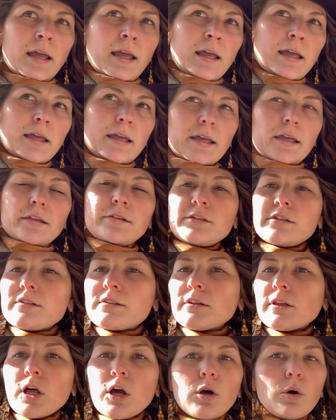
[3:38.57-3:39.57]
is
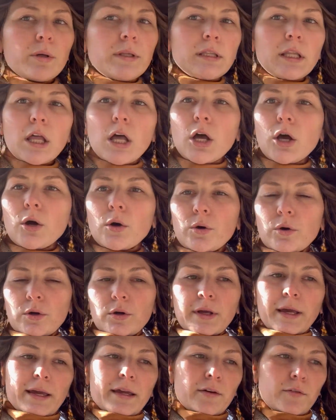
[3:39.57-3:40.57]
slow and low
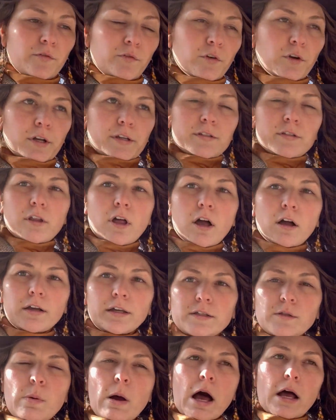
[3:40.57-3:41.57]
and for as long
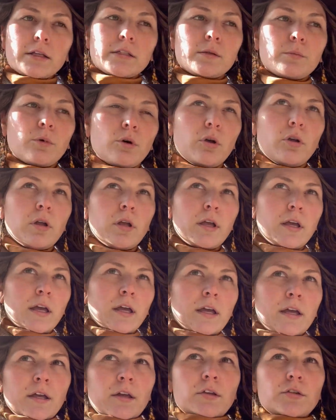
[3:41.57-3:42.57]
as possible.
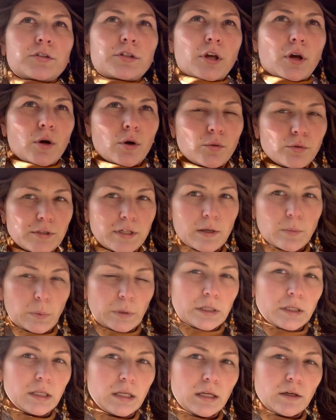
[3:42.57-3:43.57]
So
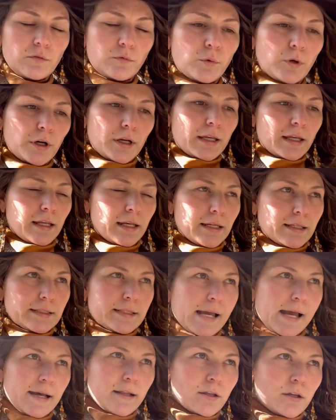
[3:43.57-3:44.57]
typically if we're heating
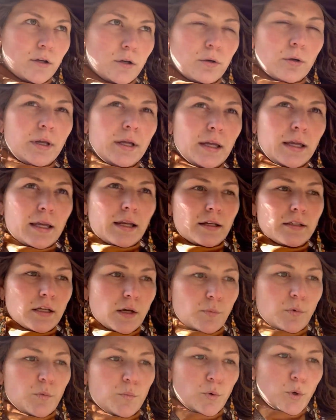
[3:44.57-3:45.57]
tallow in a
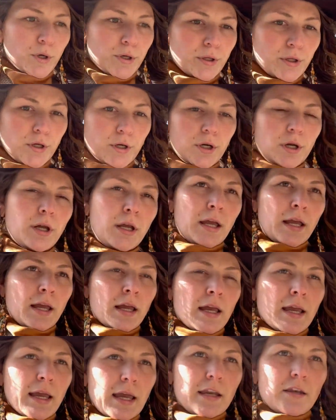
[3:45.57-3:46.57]
double broiler
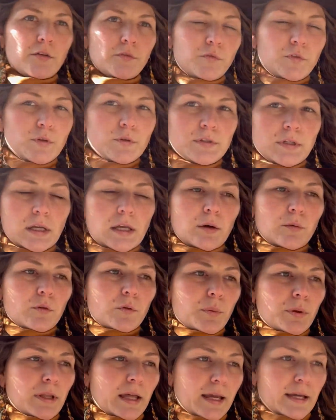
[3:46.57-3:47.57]
and infusing it
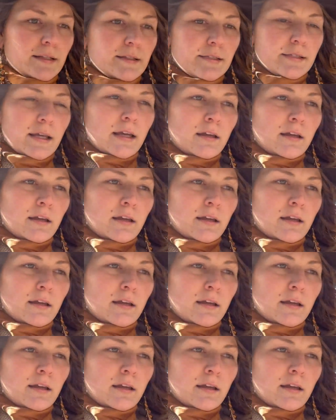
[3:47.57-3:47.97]
with plants,